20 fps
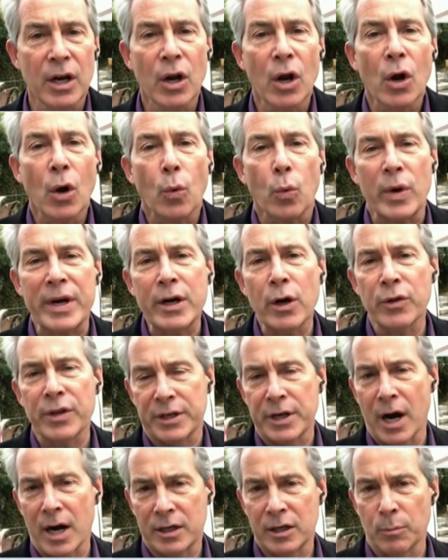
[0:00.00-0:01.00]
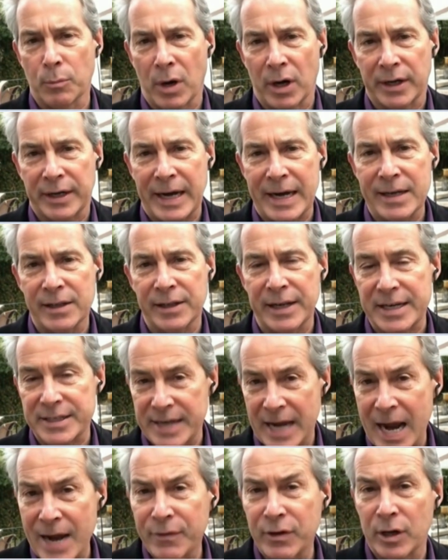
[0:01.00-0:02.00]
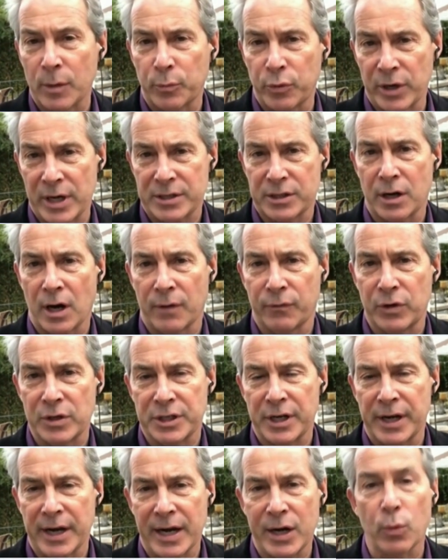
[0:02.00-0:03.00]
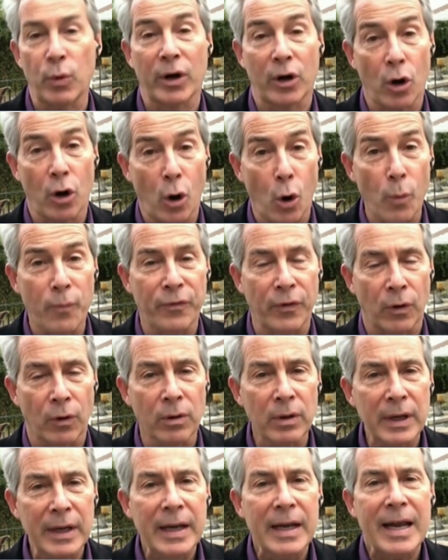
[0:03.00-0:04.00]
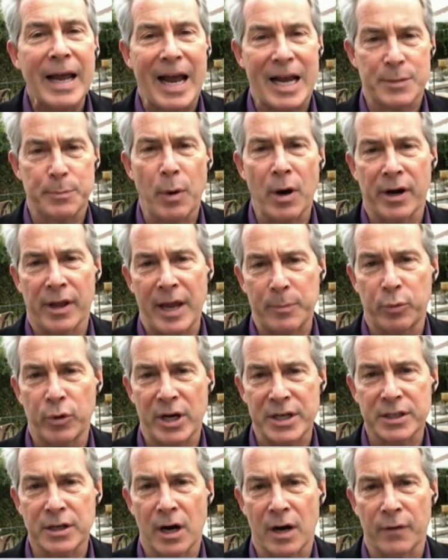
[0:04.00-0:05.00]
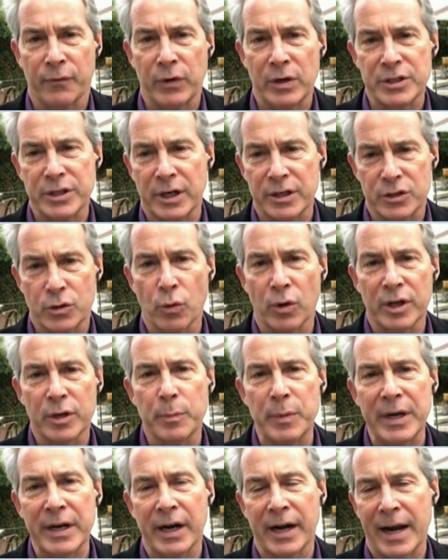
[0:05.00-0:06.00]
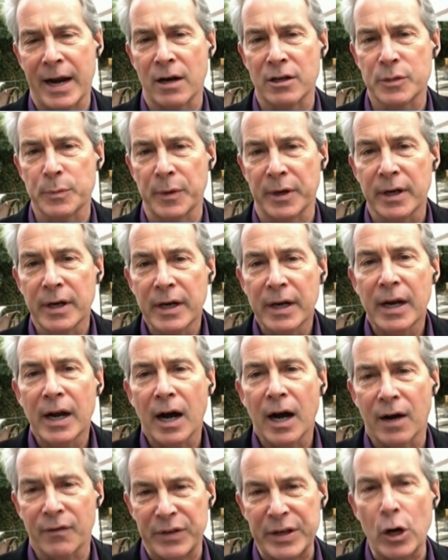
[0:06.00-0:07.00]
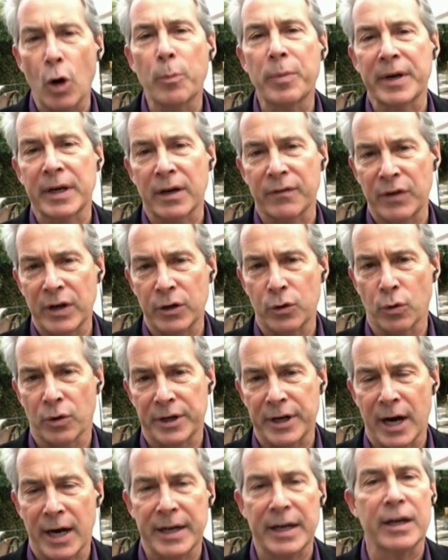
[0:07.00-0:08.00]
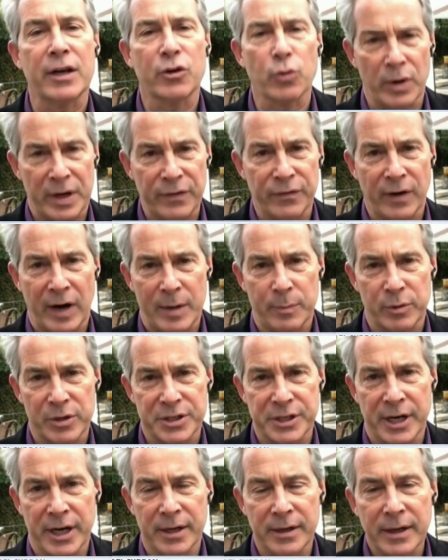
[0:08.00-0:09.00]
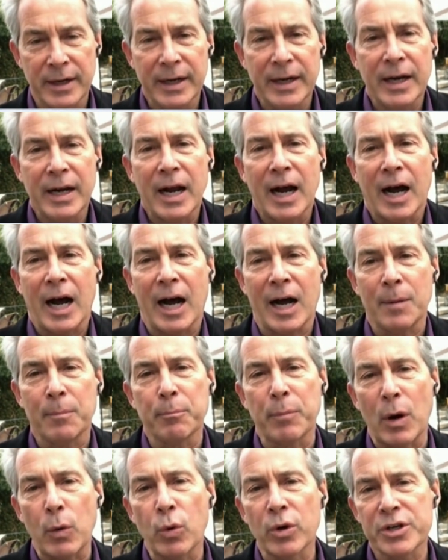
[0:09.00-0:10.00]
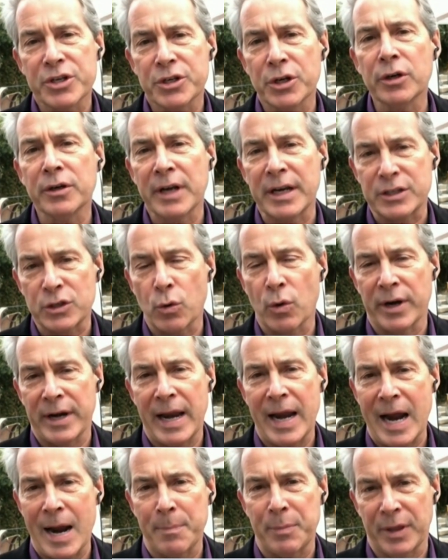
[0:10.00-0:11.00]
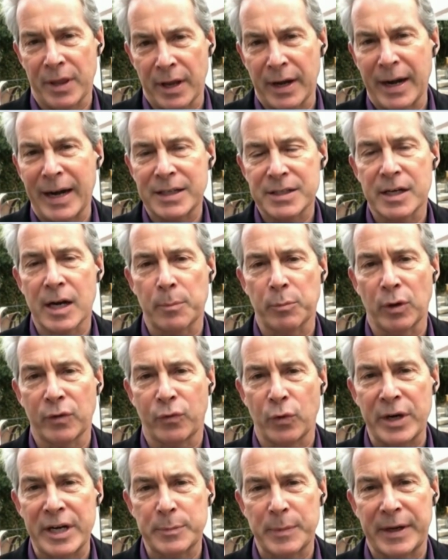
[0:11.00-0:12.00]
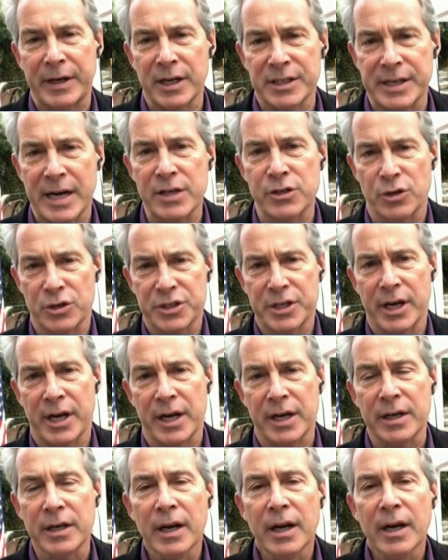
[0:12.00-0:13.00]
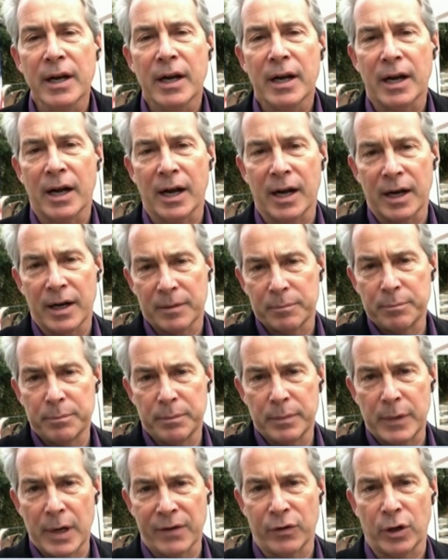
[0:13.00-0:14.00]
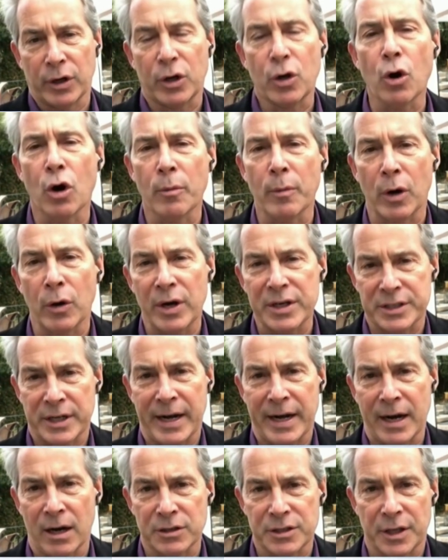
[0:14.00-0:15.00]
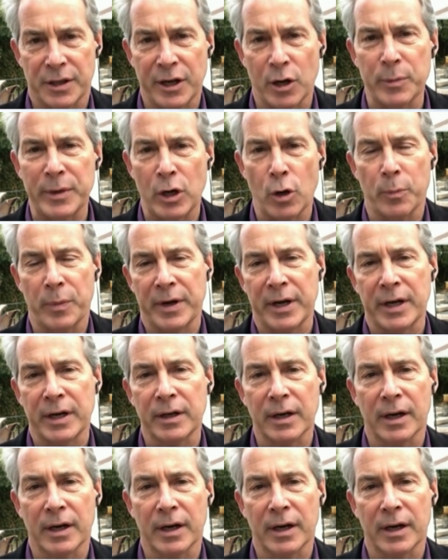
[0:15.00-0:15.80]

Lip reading: We know that Dr. Mark Gailey is having a press conference today. We're hopeful as part of that press conference, there's going to be an announcement of the opening of indoor dining to 25%. But we're certain it's going to happen the next couple of weeks because, as you say, Governor Cuomo has announced that they'll be opening